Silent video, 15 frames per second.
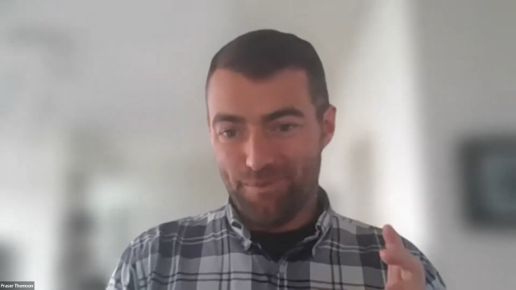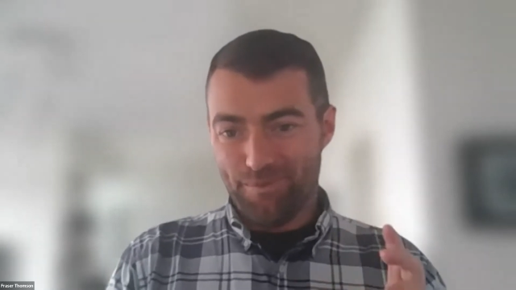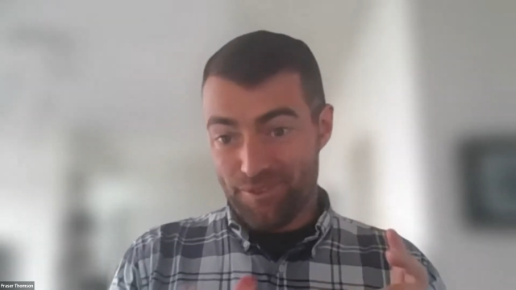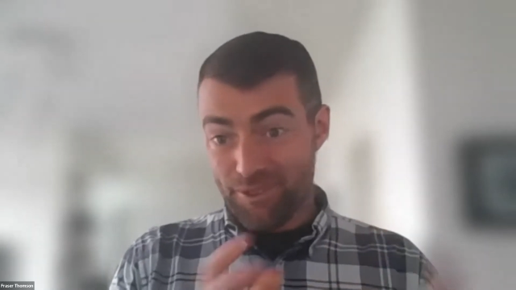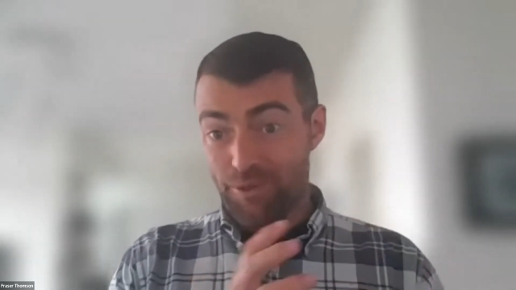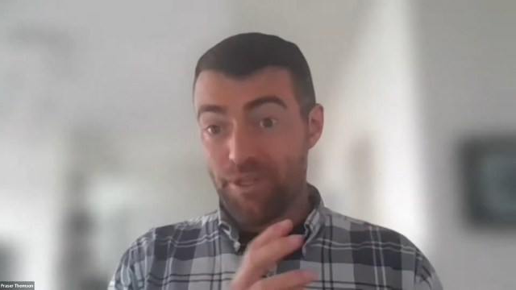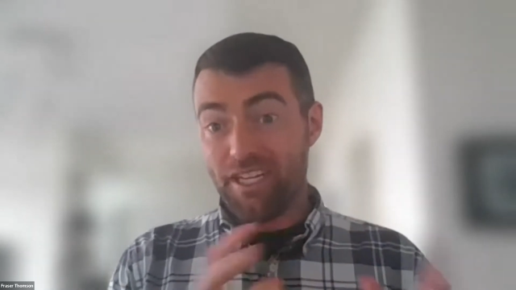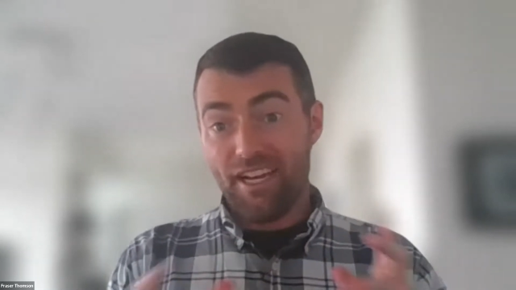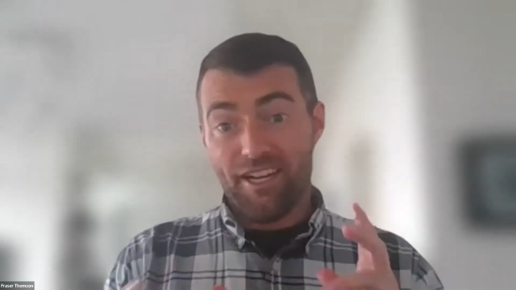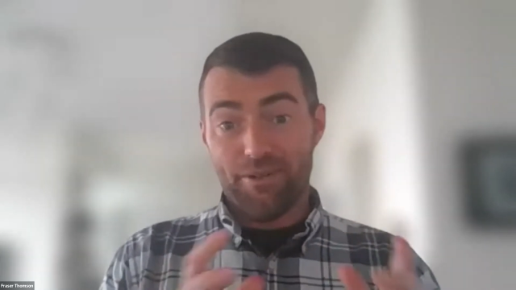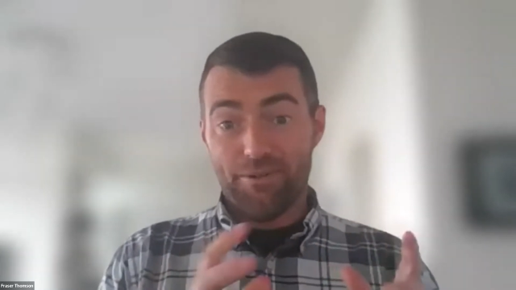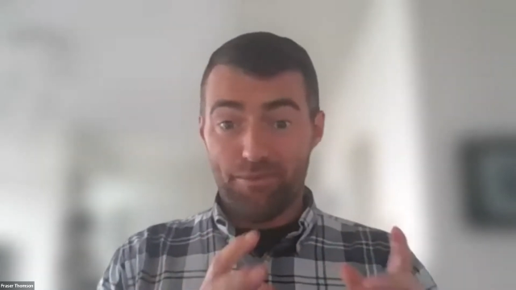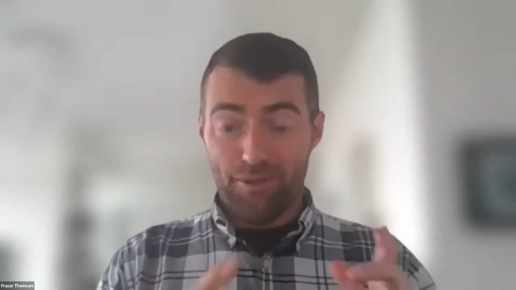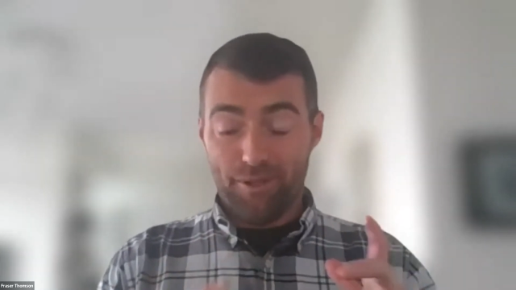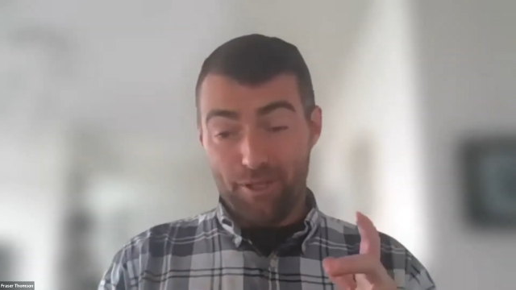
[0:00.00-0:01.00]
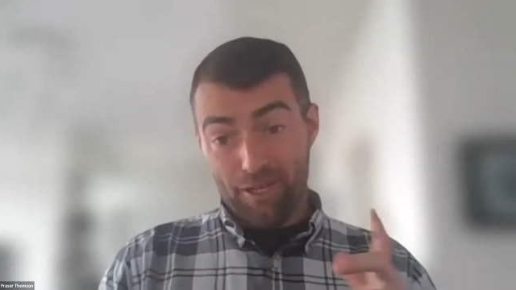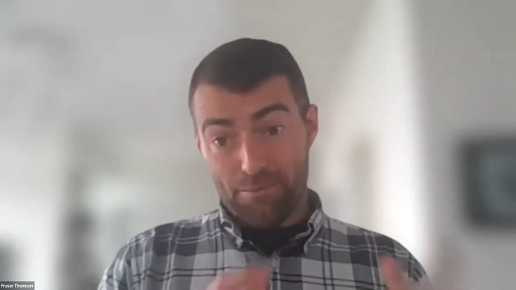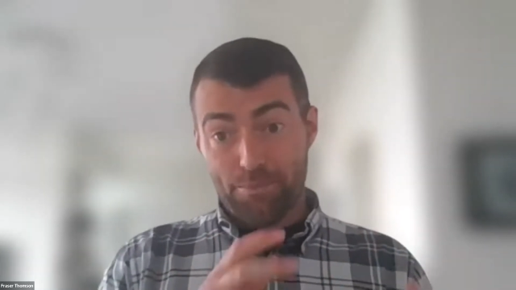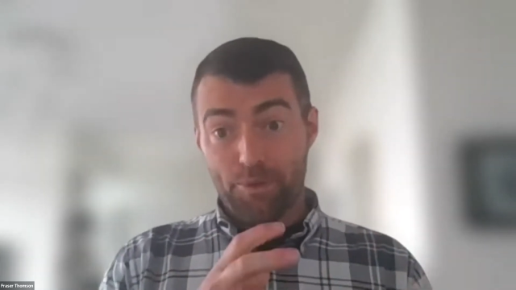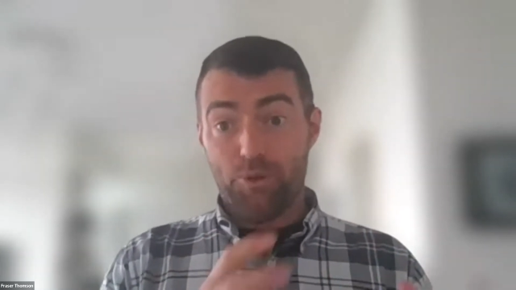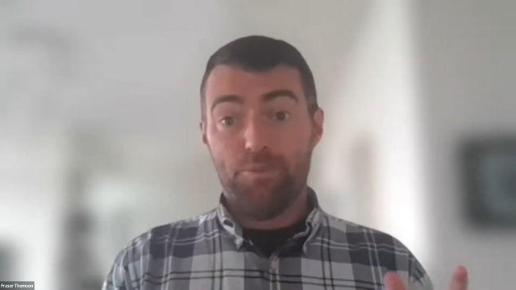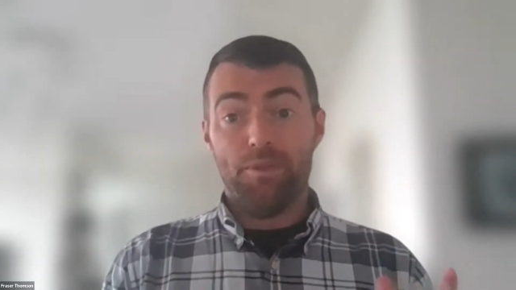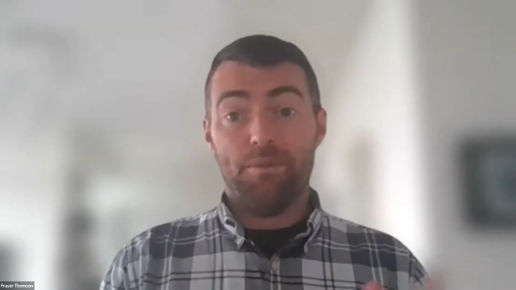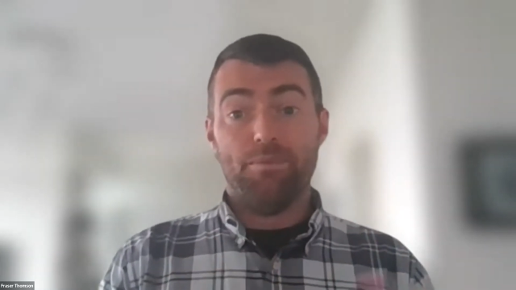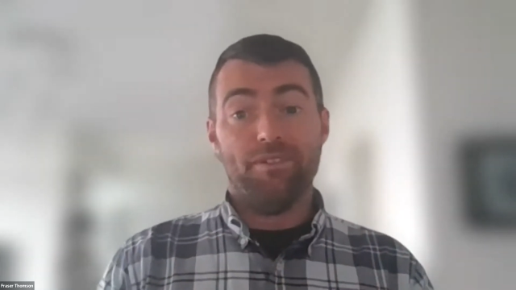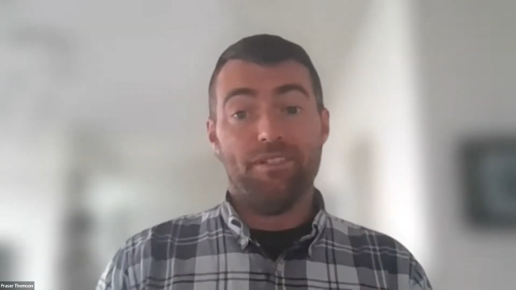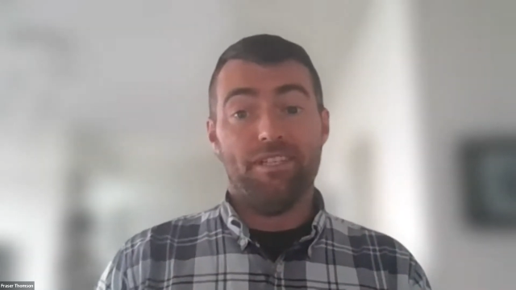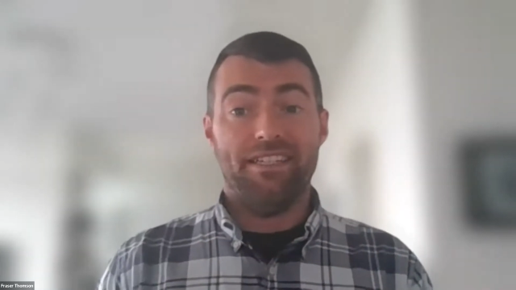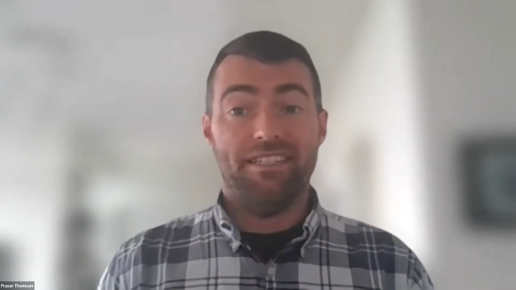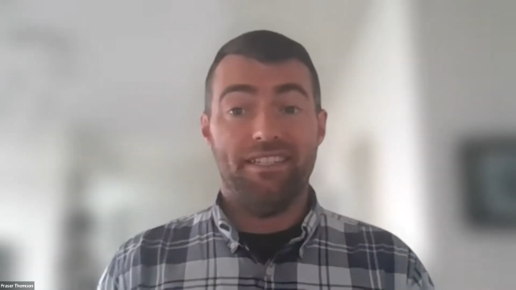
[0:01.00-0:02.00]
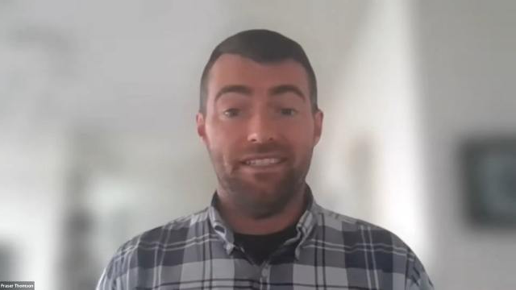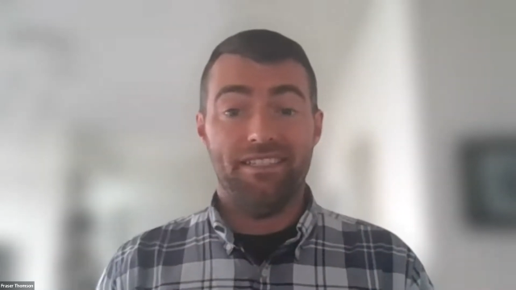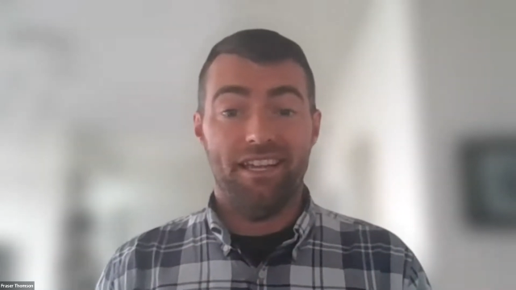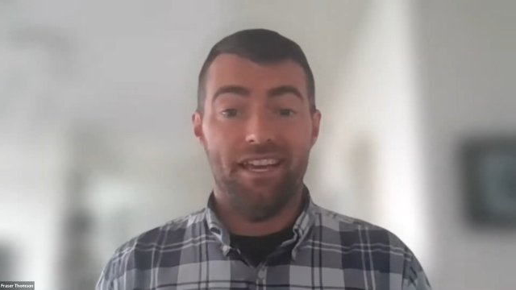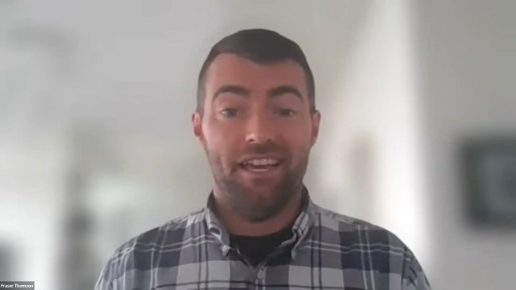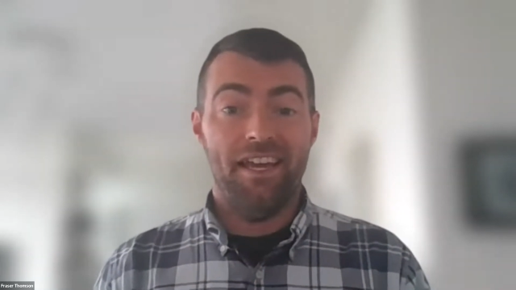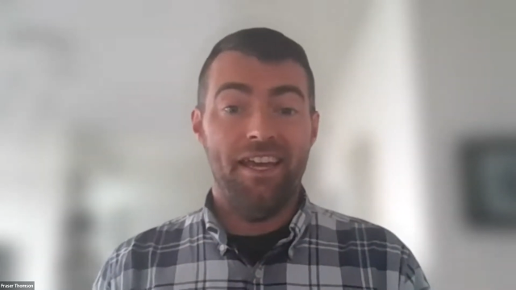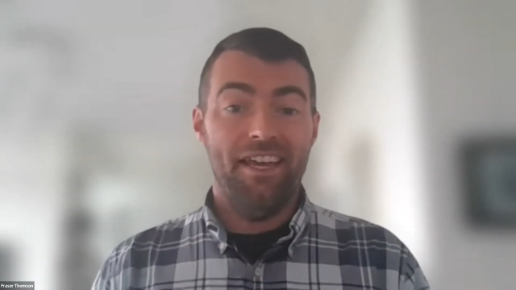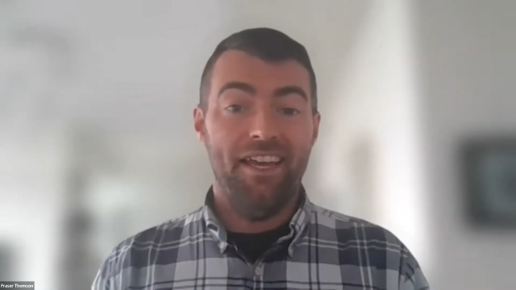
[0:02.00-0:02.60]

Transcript: Zoe and I are going to both be presenting today.